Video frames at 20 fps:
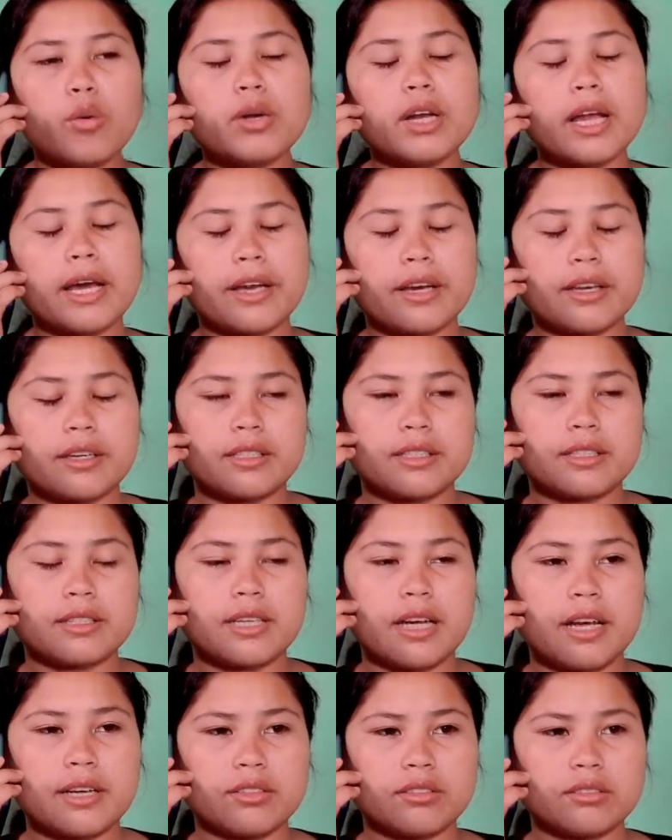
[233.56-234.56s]
will I
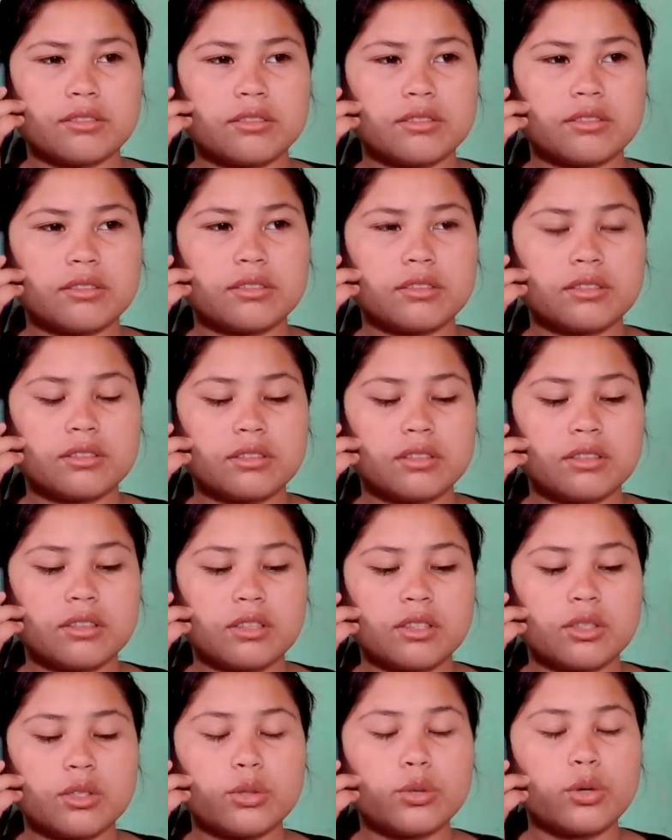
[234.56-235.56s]
understand?
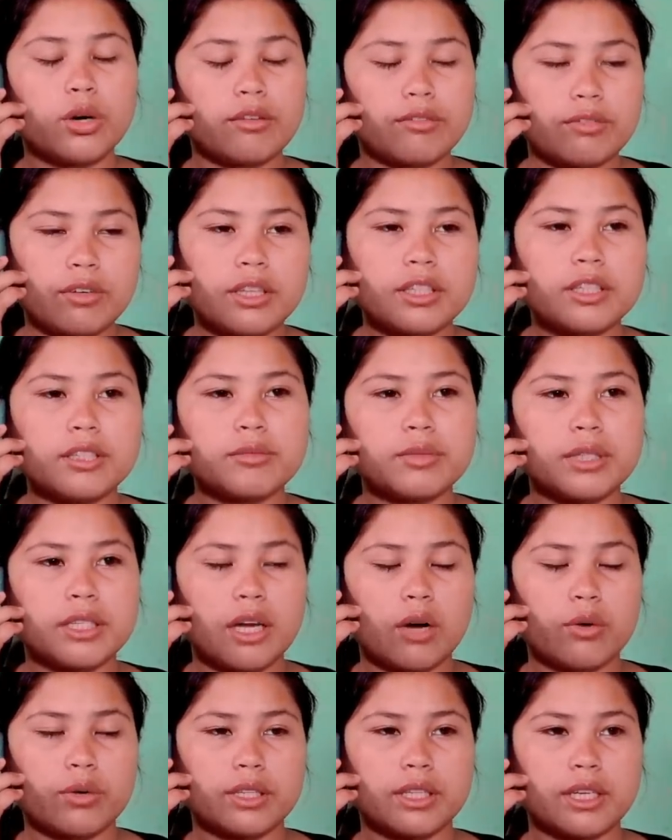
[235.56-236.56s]
You avoided me
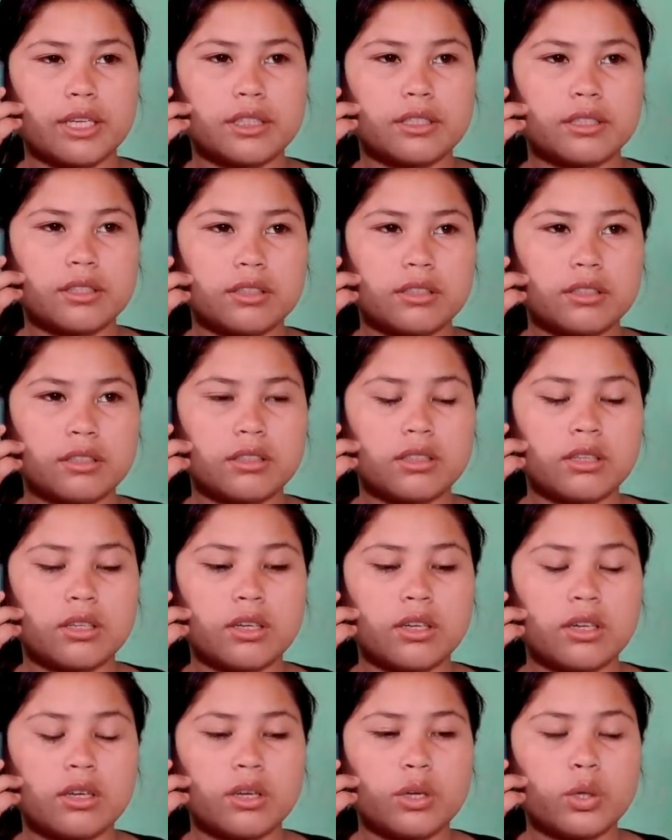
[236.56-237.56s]
nowadays.
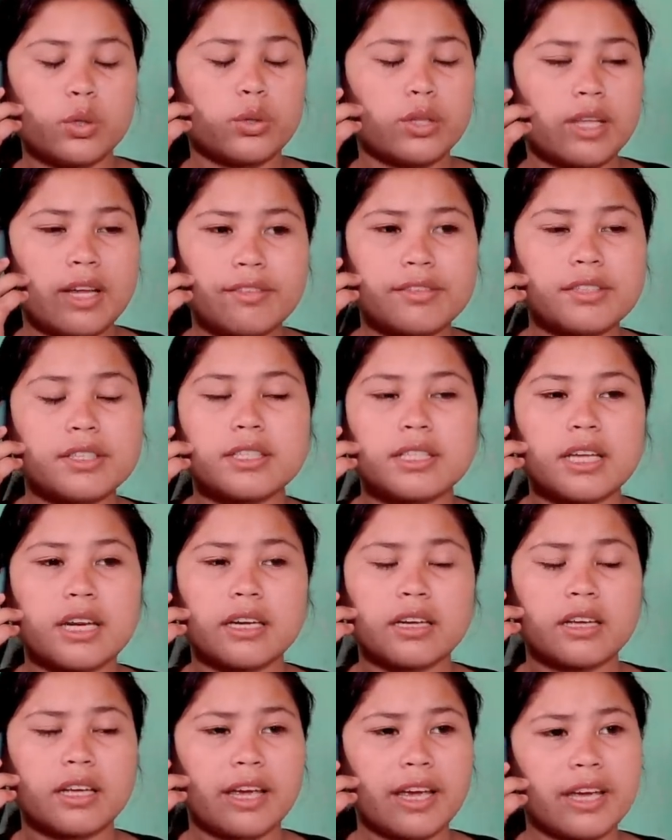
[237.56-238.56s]
You never said
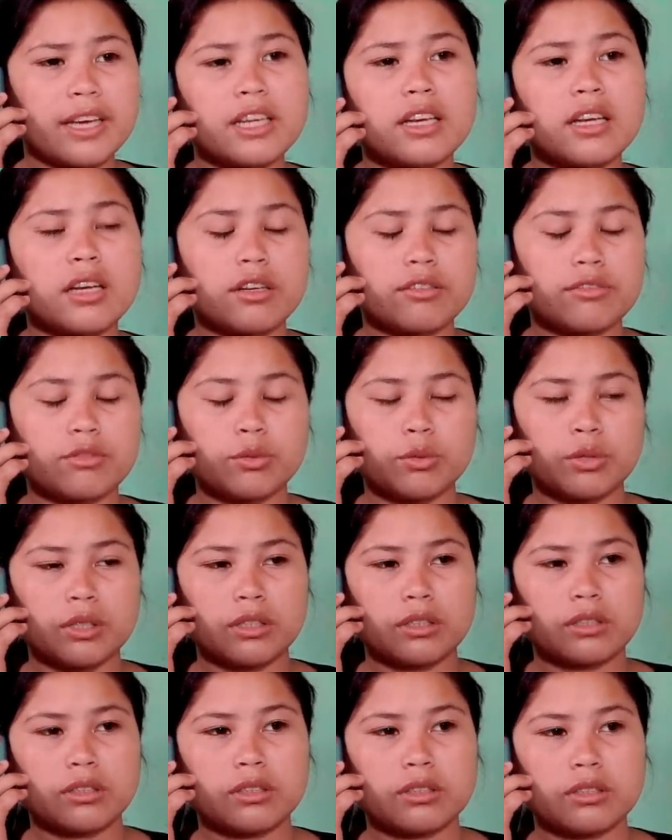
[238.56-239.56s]
any love
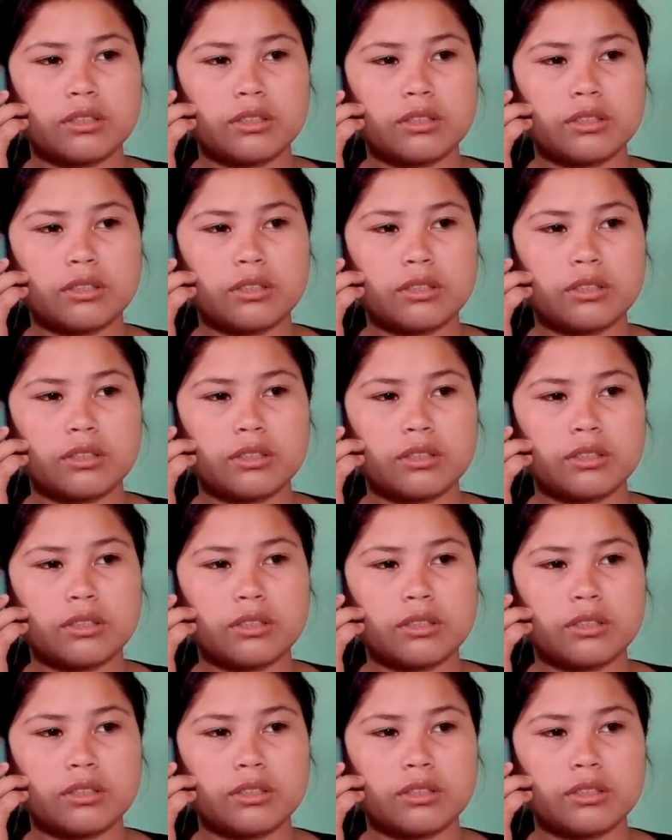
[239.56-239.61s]
word.